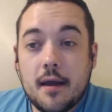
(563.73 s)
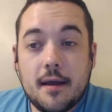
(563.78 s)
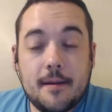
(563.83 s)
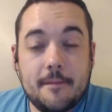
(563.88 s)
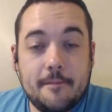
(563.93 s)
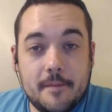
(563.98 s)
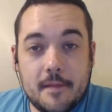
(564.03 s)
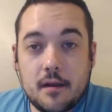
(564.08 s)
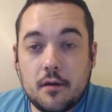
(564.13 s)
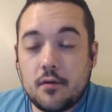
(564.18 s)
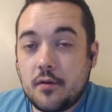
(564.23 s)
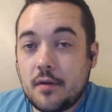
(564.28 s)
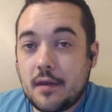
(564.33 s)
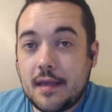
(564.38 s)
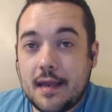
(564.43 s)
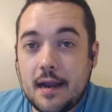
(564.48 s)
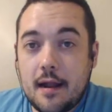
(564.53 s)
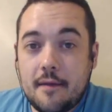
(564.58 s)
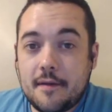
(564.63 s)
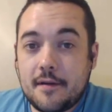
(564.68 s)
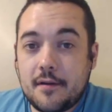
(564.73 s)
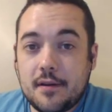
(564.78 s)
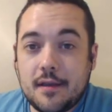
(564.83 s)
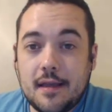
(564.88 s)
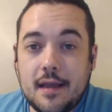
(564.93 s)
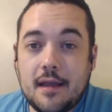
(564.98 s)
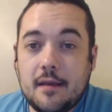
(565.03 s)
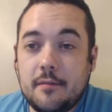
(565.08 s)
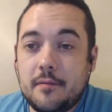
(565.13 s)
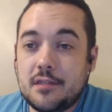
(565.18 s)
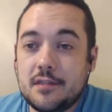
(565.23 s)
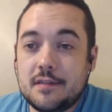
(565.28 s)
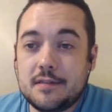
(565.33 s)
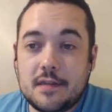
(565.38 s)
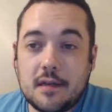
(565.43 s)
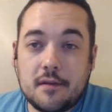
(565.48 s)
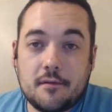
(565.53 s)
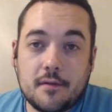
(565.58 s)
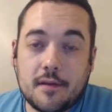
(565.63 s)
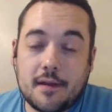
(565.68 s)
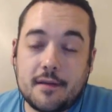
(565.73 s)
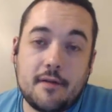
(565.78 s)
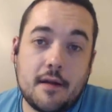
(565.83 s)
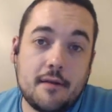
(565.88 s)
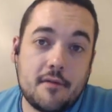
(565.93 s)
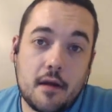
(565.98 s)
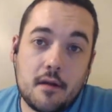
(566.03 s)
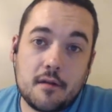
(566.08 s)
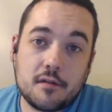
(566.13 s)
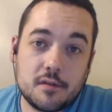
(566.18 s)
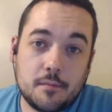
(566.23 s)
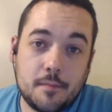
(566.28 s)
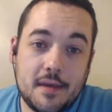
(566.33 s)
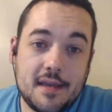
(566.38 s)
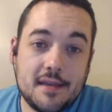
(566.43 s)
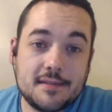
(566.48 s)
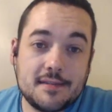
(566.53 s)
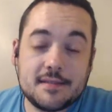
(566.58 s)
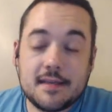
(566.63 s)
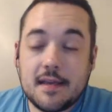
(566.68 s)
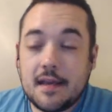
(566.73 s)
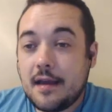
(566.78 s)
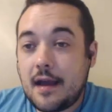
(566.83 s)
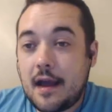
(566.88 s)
You can get on there, you can get images done for like $5 a piece.